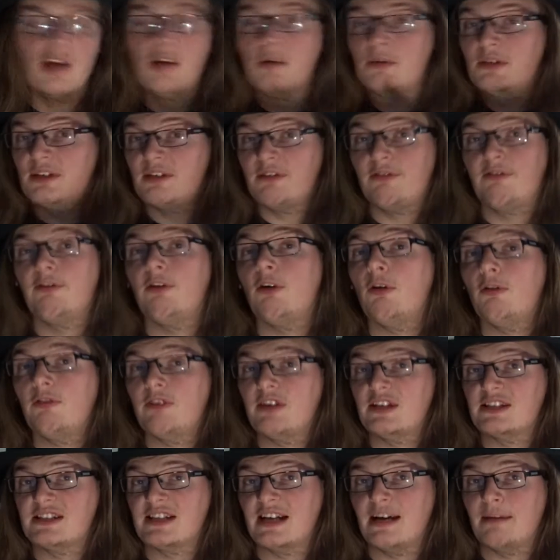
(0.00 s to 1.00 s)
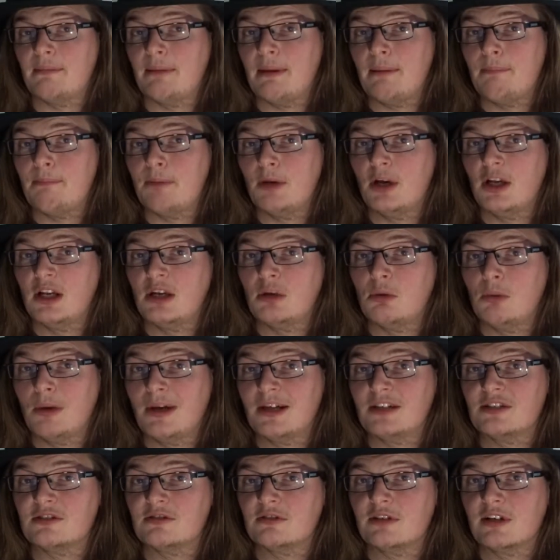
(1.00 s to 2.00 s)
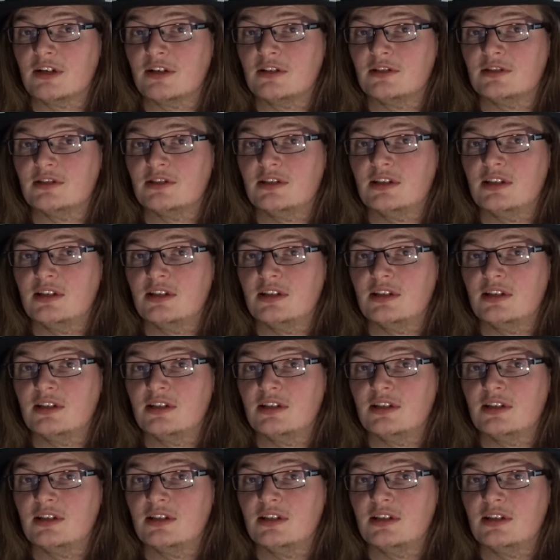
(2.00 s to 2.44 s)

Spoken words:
She forfeits that by burning Westeros,